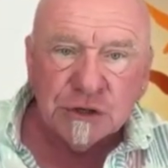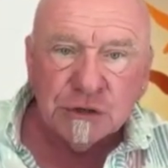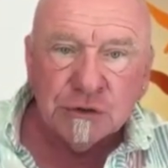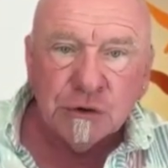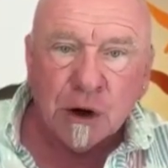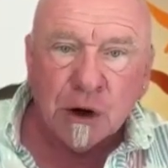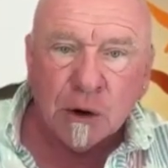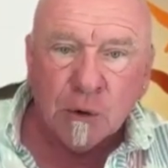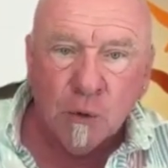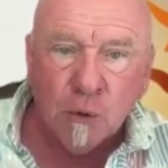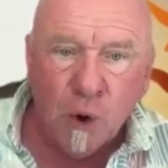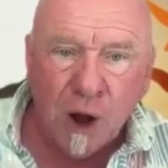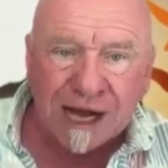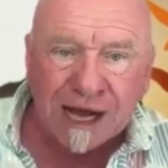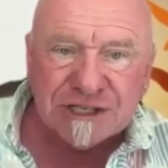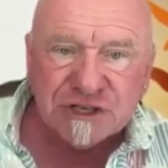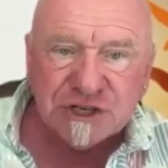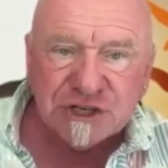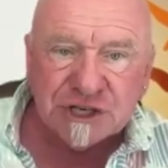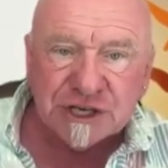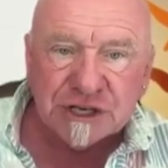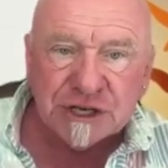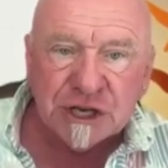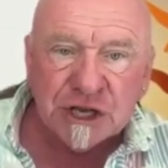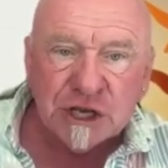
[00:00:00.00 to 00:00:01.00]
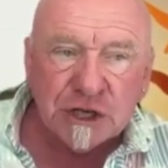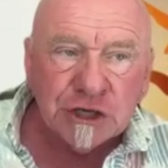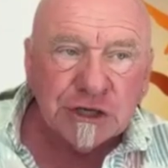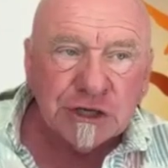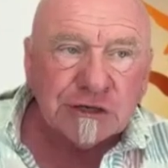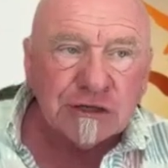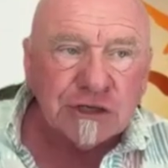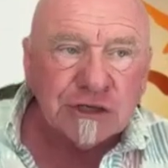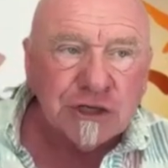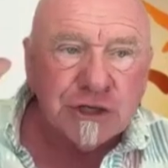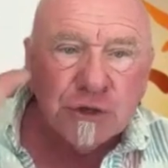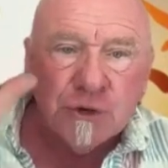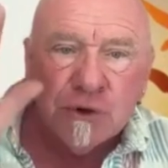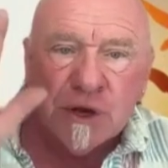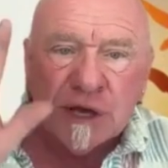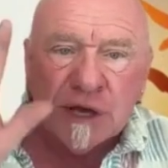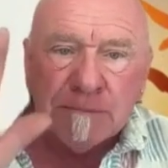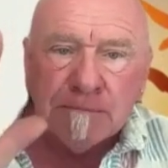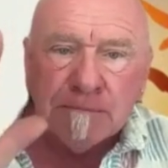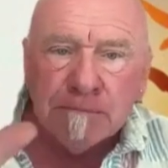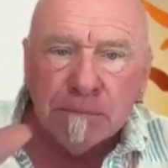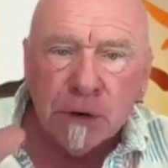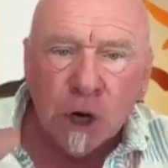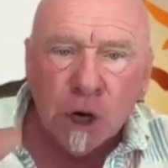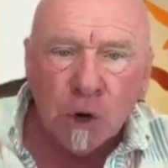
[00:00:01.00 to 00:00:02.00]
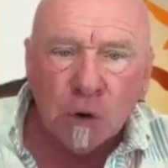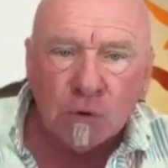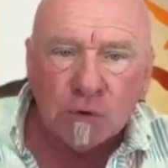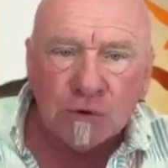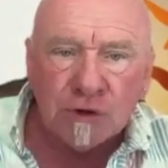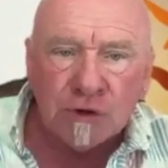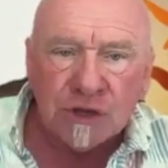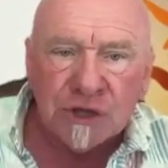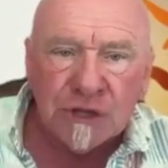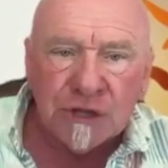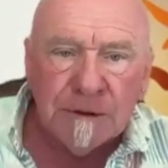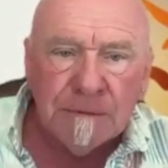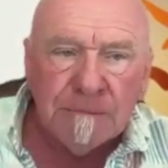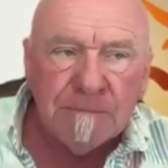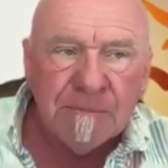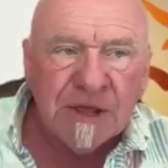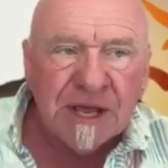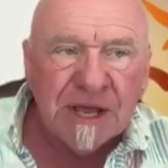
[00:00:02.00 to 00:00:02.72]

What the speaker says: You are watching it. You're doing both.